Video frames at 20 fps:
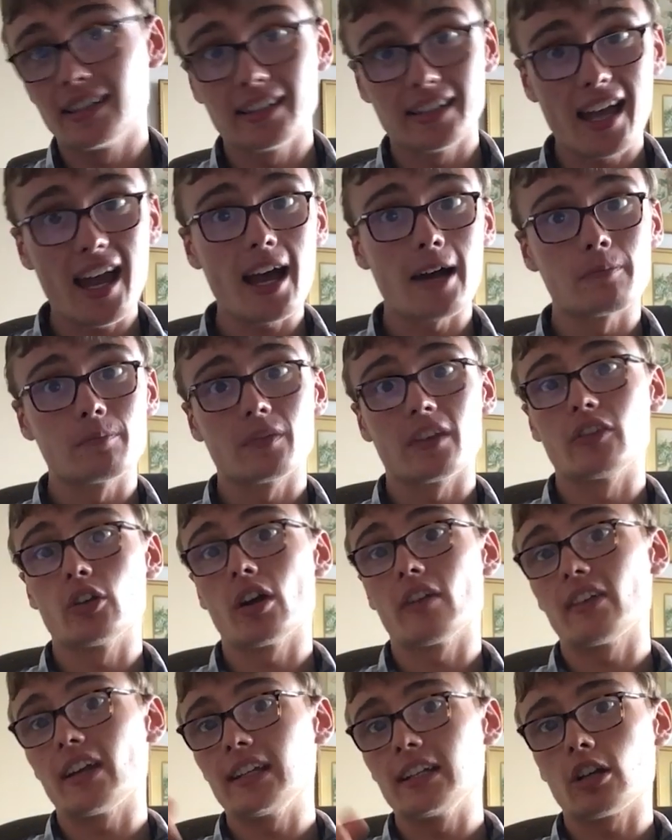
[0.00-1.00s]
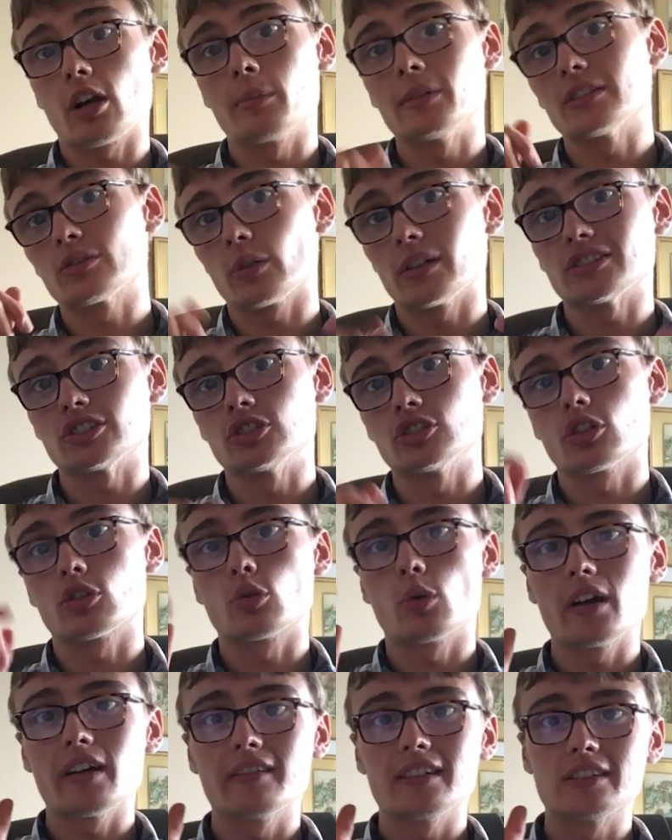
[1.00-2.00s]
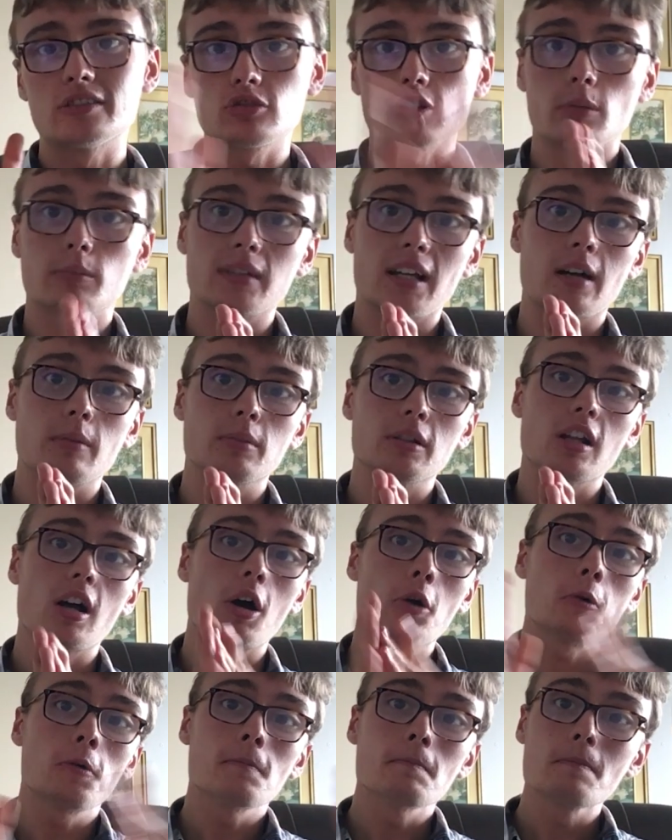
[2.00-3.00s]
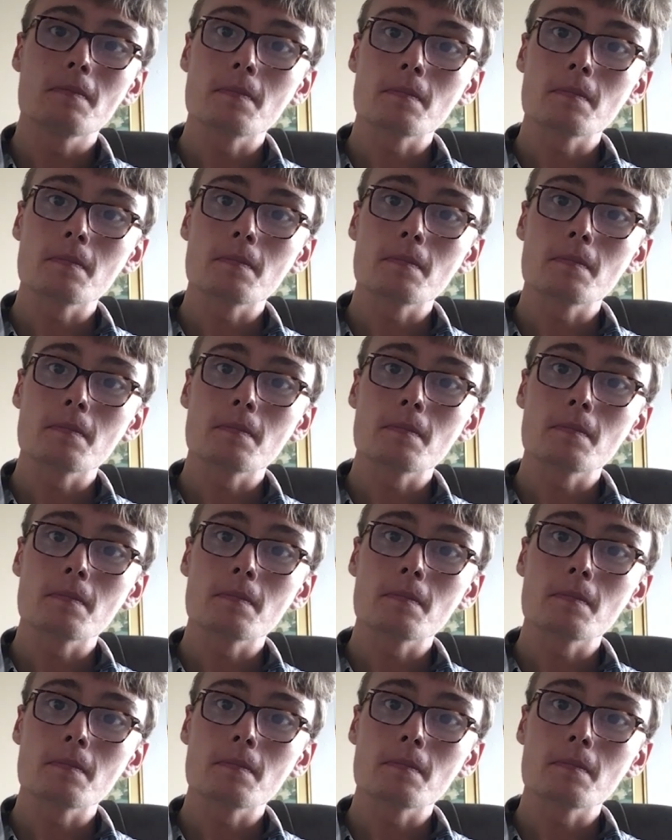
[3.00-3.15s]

yeah if you have any comments questions or queries drop them down below